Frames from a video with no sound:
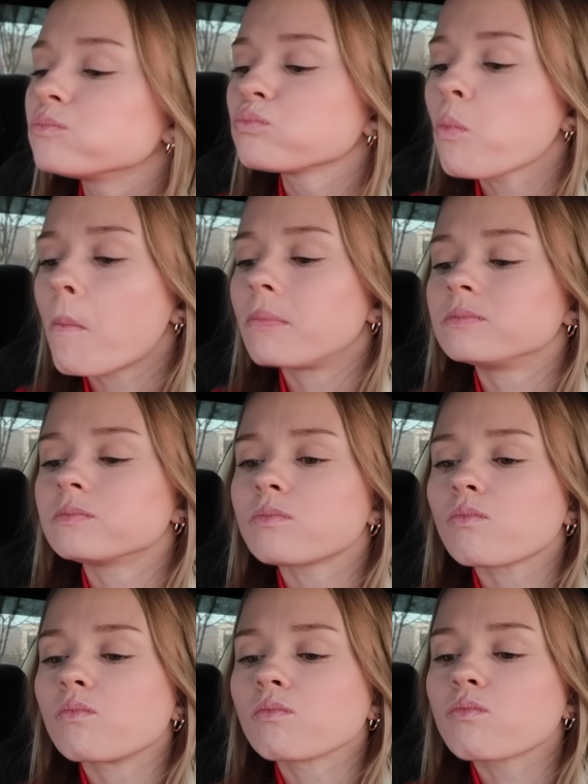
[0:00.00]

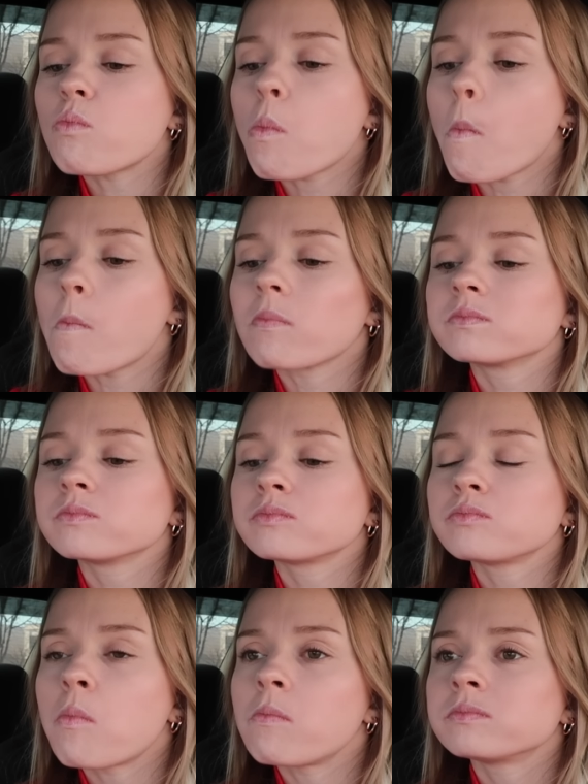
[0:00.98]

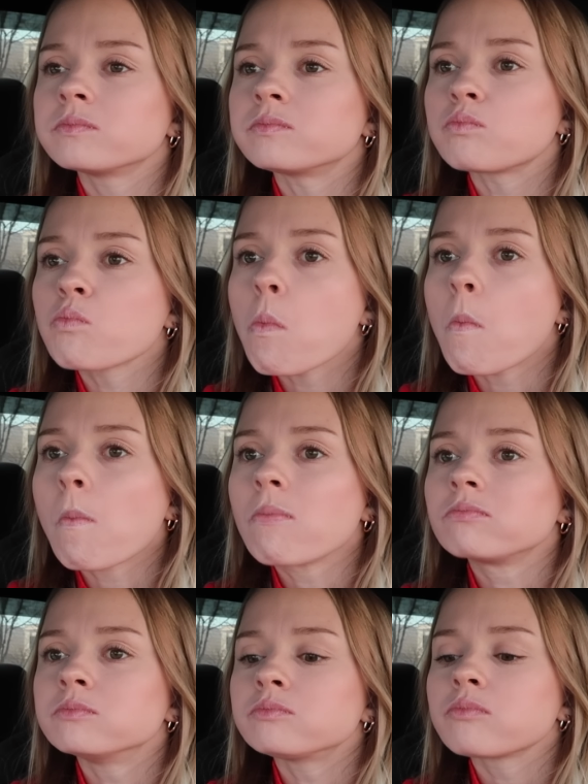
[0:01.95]

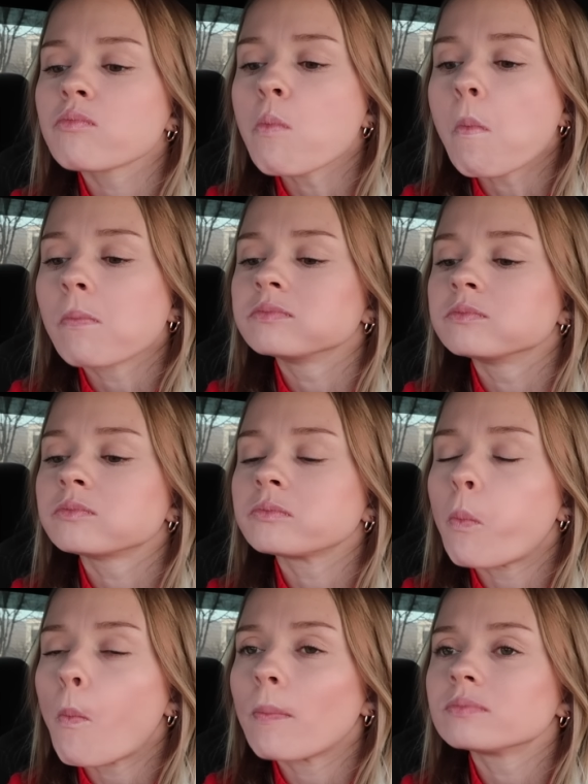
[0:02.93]

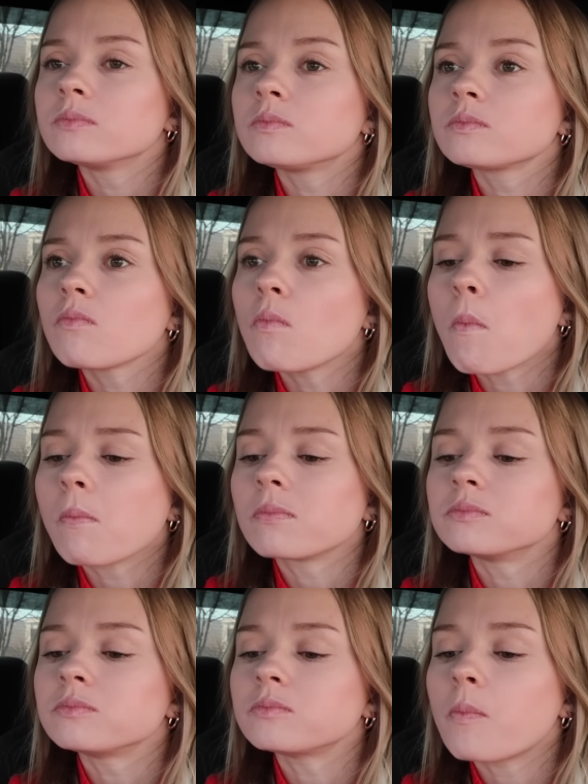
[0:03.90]

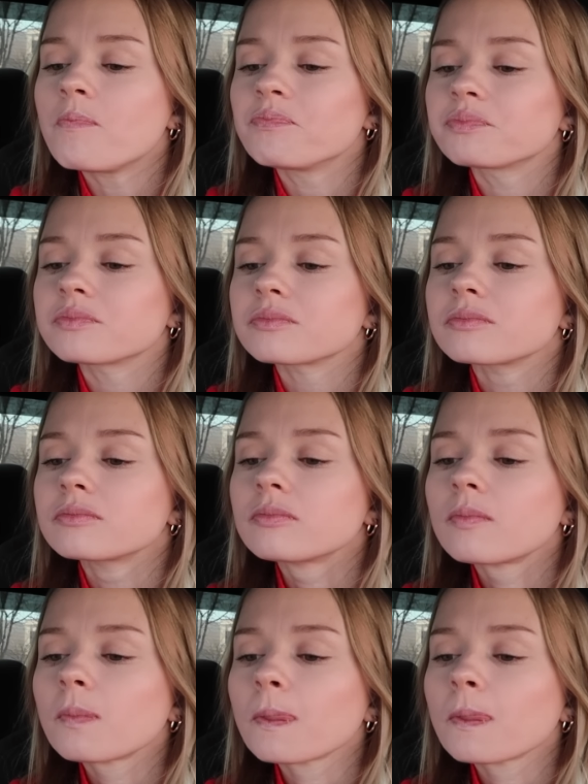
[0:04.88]
Nobody speaks.